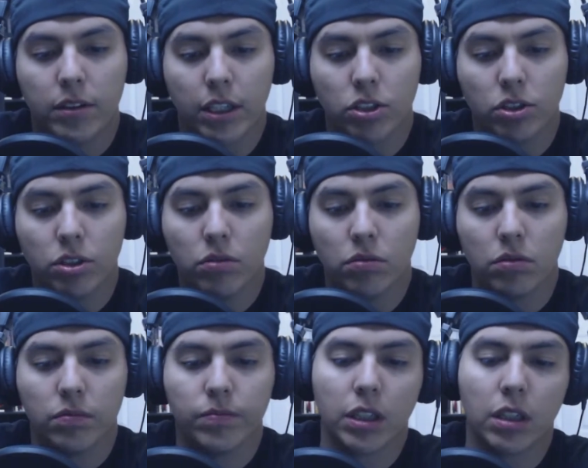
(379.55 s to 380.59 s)
Section
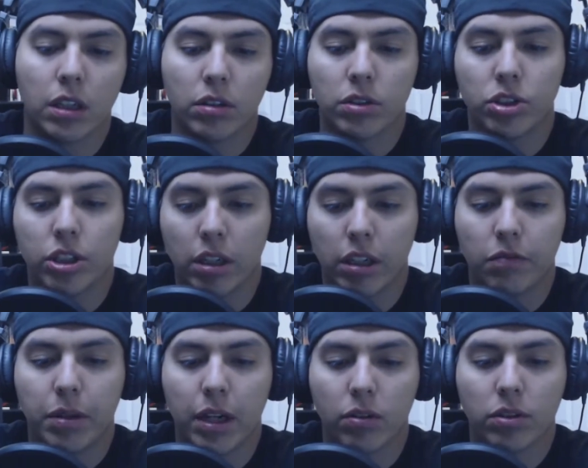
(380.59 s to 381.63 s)
2. The Congress shall
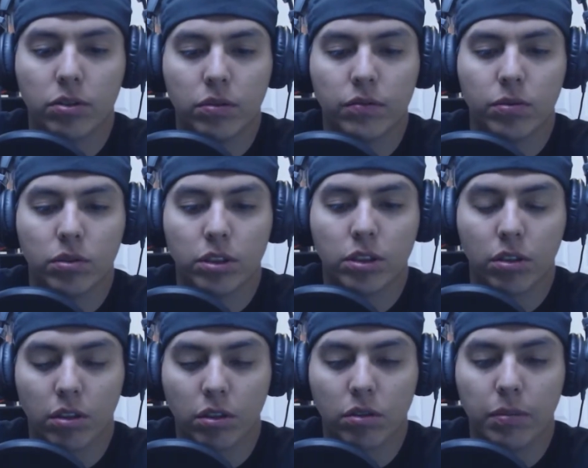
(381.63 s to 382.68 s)
have power to enforce
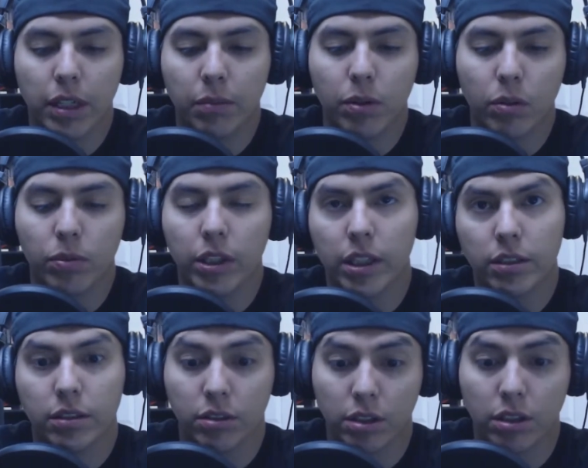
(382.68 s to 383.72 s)
this article by appropriate
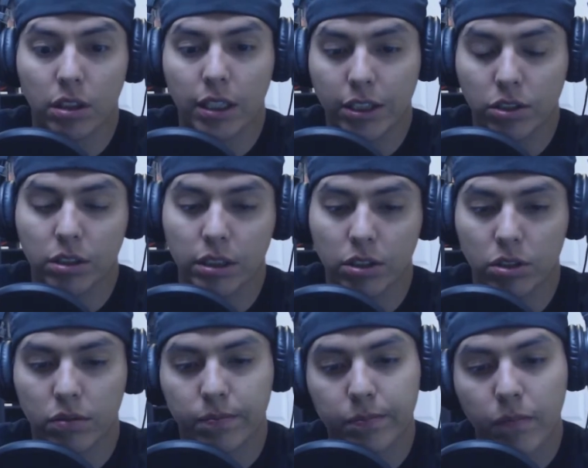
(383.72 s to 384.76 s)

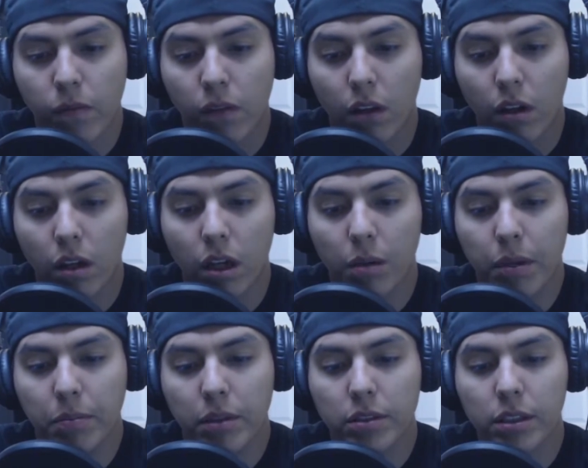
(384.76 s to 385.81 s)
legislation.
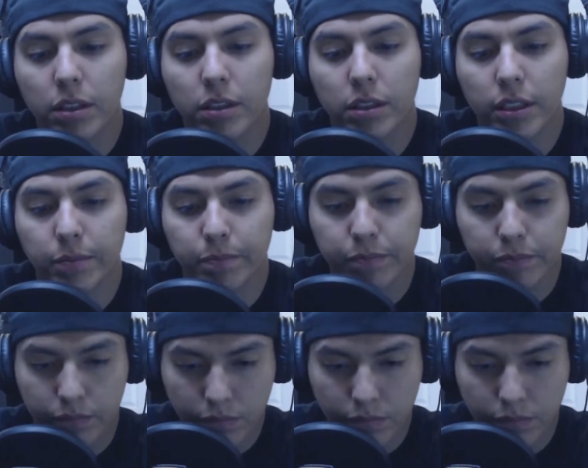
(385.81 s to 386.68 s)
Amendment 16.